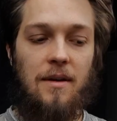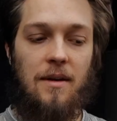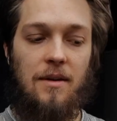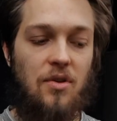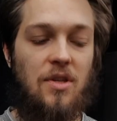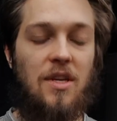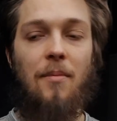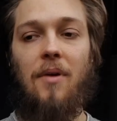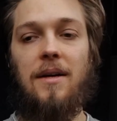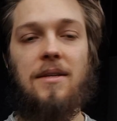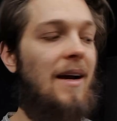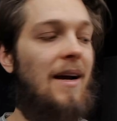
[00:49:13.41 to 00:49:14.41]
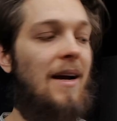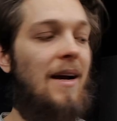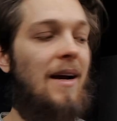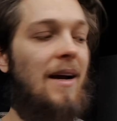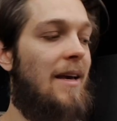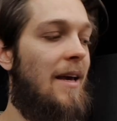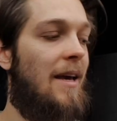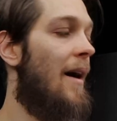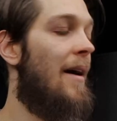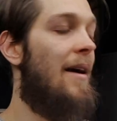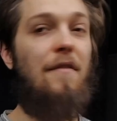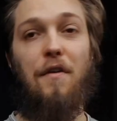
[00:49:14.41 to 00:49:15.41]
to summarize again, I
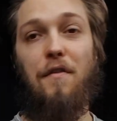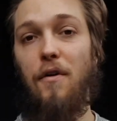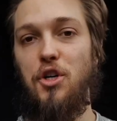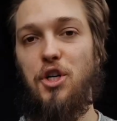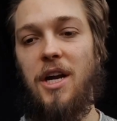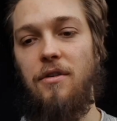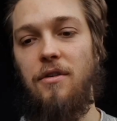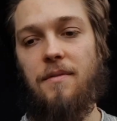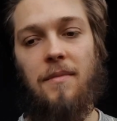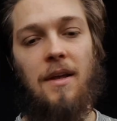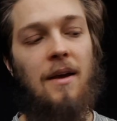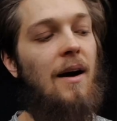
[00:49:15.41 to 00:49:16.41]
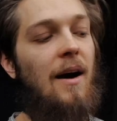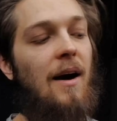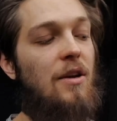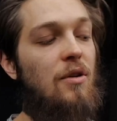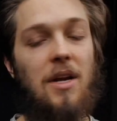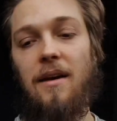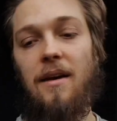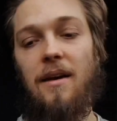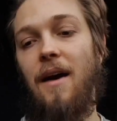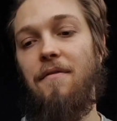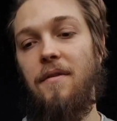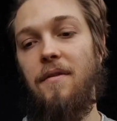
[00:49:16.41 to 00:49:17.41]
have 4 shakers. I usually
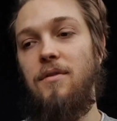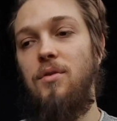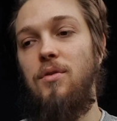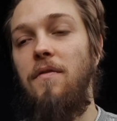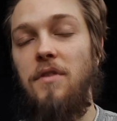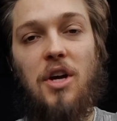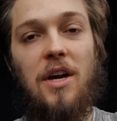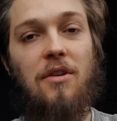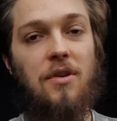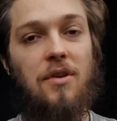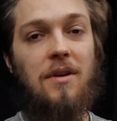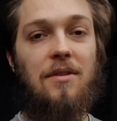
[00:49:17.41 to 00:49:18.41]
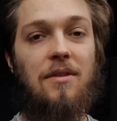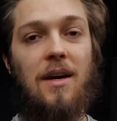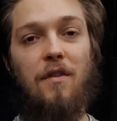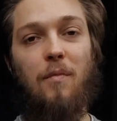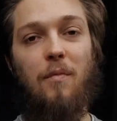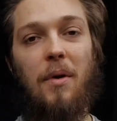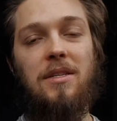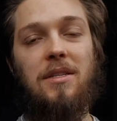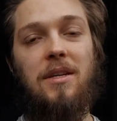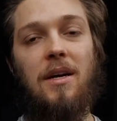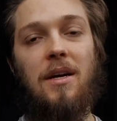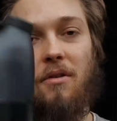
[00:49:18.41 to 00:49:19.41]
have 2 of the shakers on the outside of my
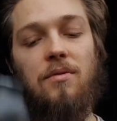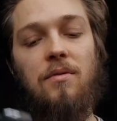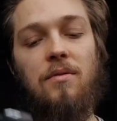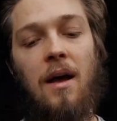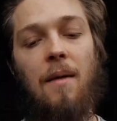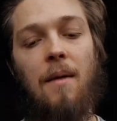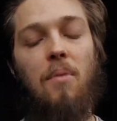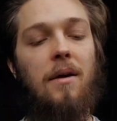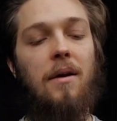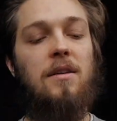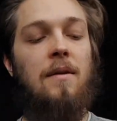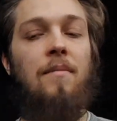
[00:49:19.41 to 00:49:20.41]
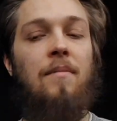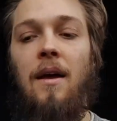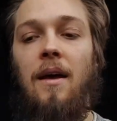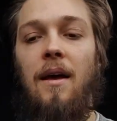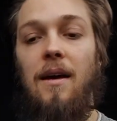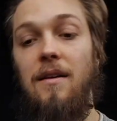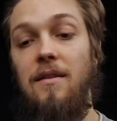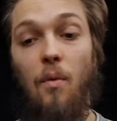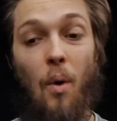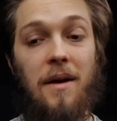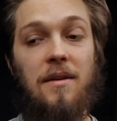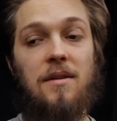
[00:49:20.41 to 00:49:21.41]
rucksack. There are 2 pockets, and
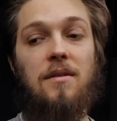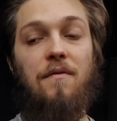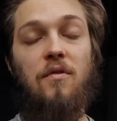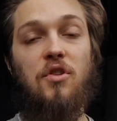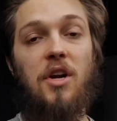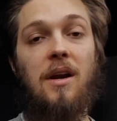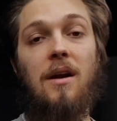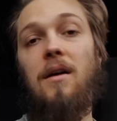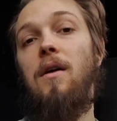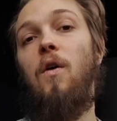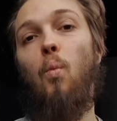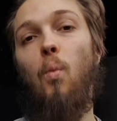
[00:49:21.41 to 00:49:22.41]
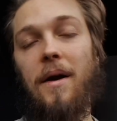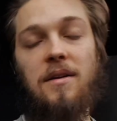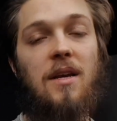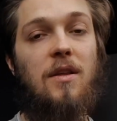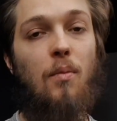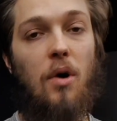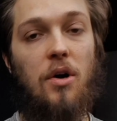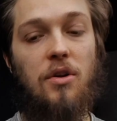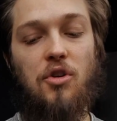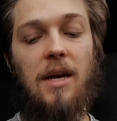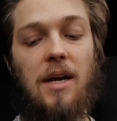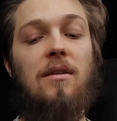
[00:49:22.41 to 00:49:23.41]
one is the food shaker, one is the water
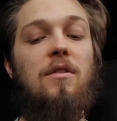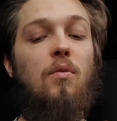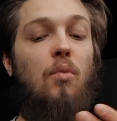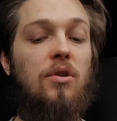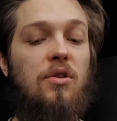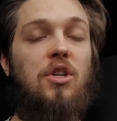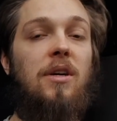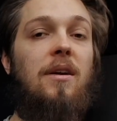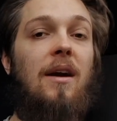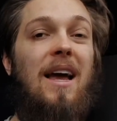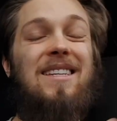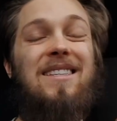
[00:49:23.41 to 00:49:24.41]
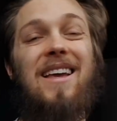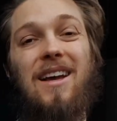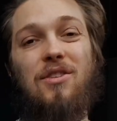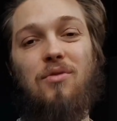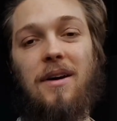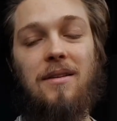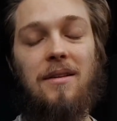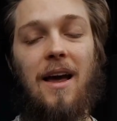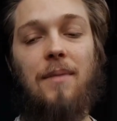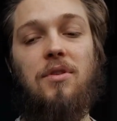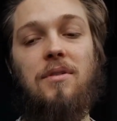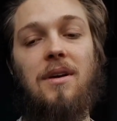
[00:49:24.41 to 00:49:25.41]
shaker. The water shaker has the electrolyted
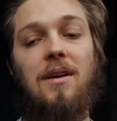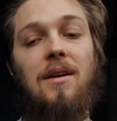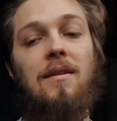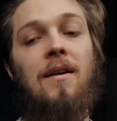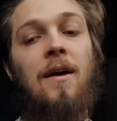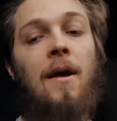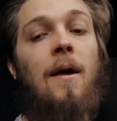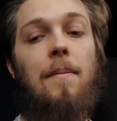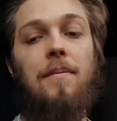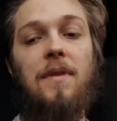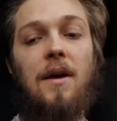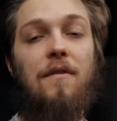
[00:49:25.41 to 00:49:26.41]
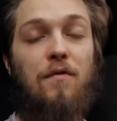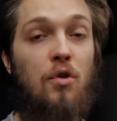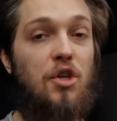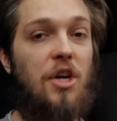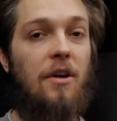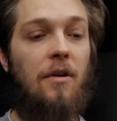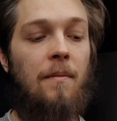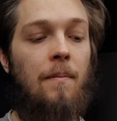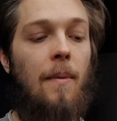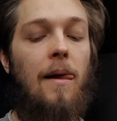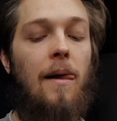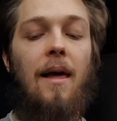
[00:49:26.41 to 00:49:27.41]
capsules in it. The food shaker
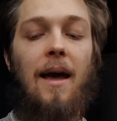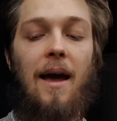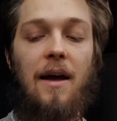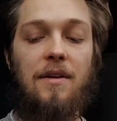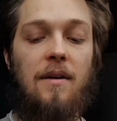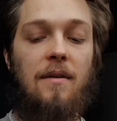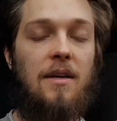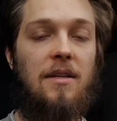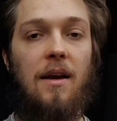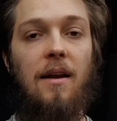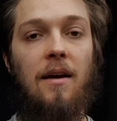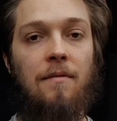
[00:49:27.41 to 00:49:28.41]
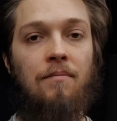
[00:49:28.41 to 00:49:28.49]
has this in it,